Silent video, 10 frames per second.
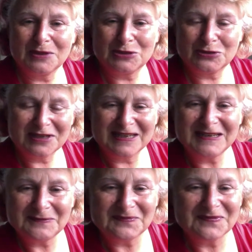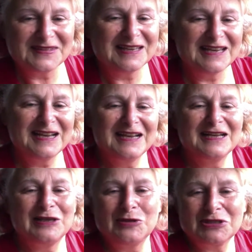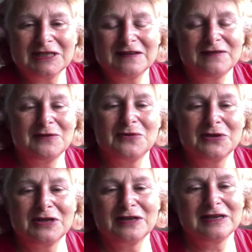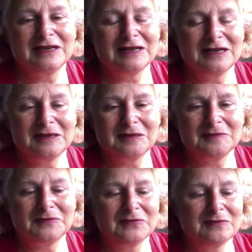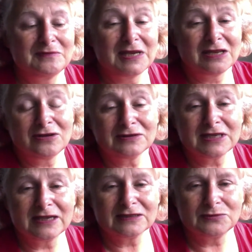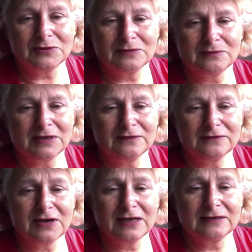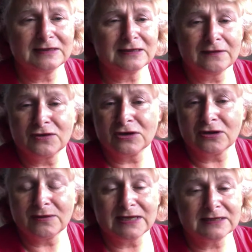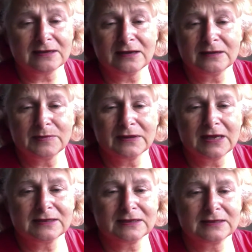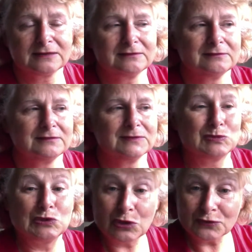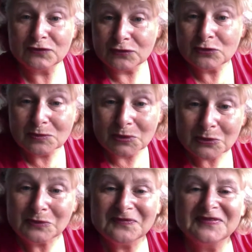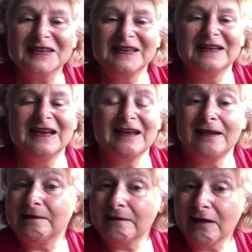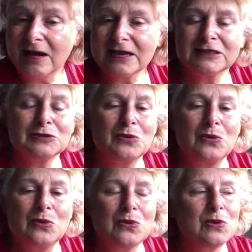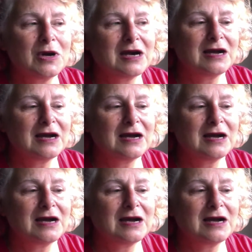tricky. Usually if I want to make contact with my friends, I've got to go outside, but that's not suitable at night or